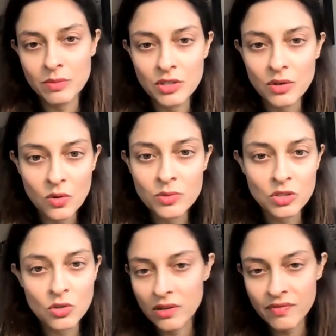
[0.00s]
in your home so
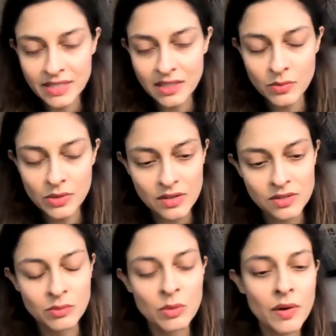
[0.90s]
you don't infect anyone else.
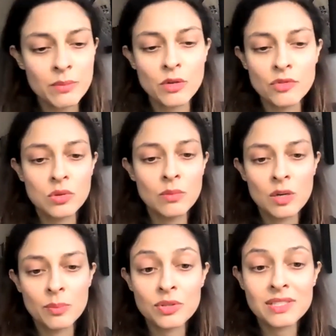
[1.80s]
And we want to move to a more
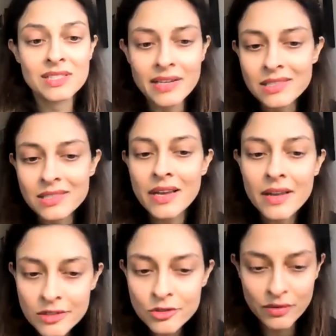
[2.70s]
precise
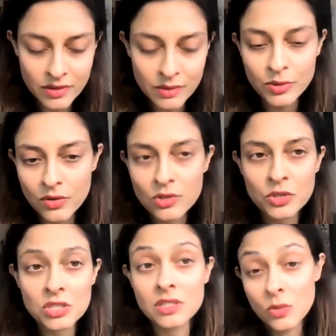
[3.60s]
data-driven approach,
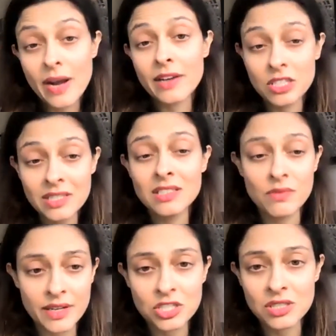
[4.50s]
which is who actually is
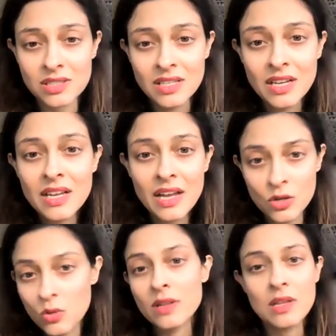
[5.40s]
infectious and
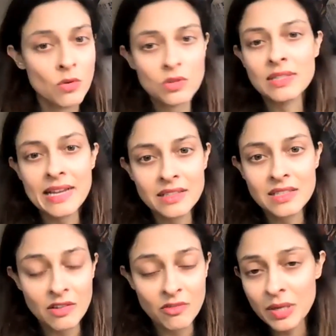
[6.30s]
who are they most likely
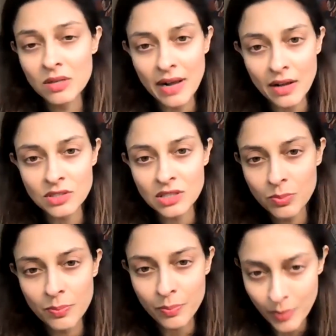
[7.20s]
to have been around in the
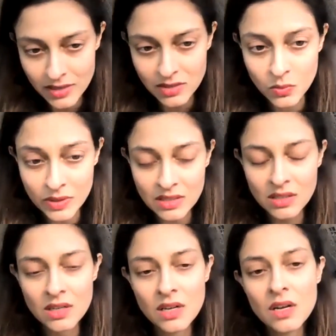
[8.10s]
past week.
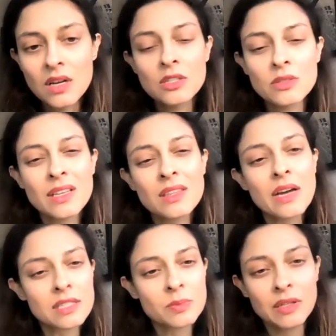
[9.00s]
So I think
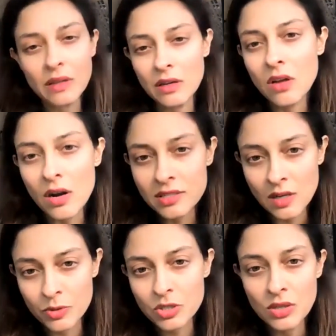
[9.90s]
that's been a lost
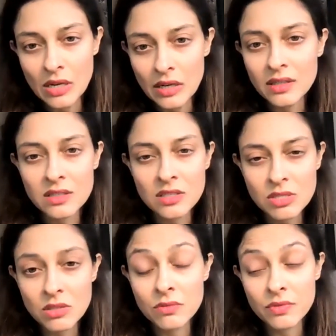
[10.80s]
opportunity in
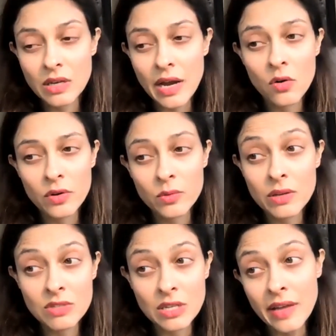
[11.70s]
terms of how could we
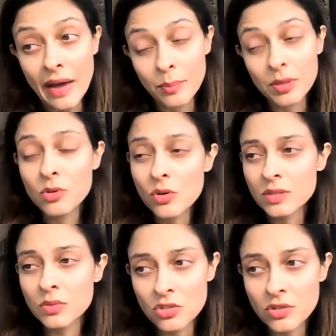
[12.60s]
have done that. But of course,
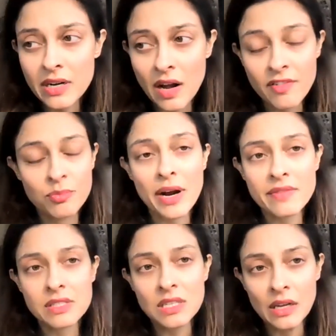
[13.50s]
with the trade-off of
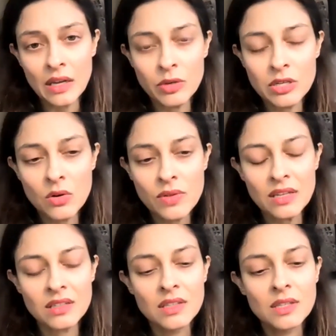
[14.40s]
privacy, and we know that